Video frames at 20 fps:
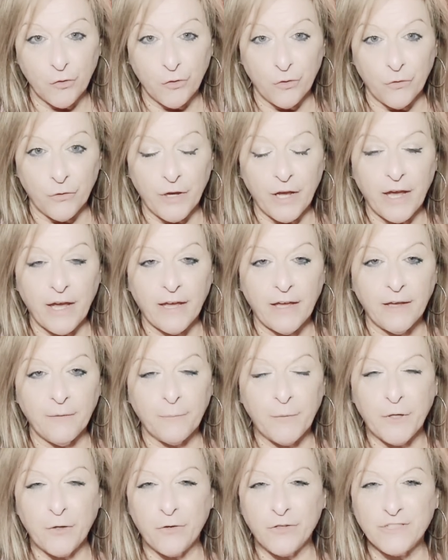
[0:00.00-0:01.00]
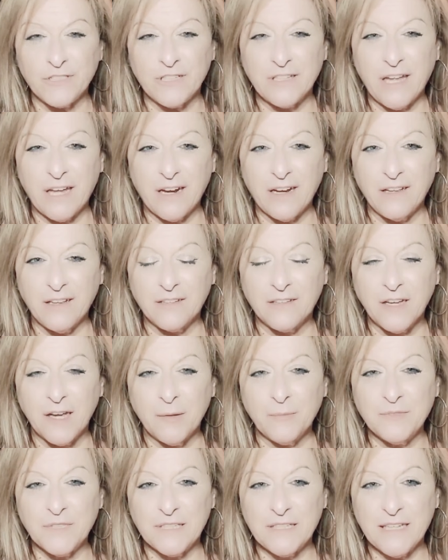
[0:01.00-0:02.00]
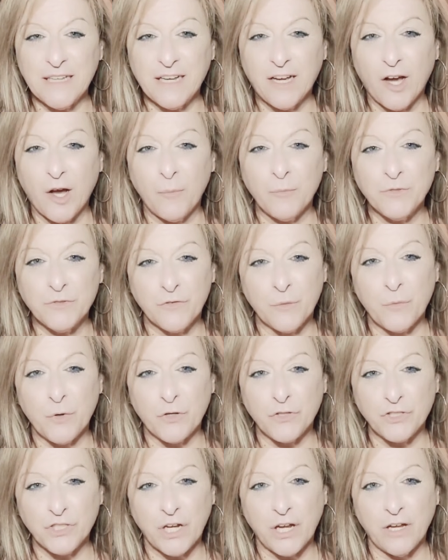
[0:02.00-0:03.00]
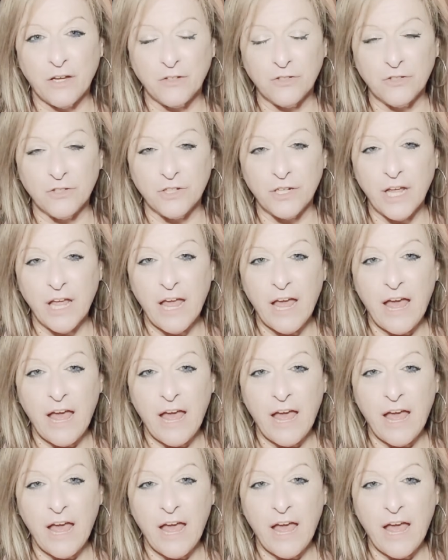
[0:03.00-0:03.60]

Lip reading: Okay, because a lot of the times it comes from our childhood.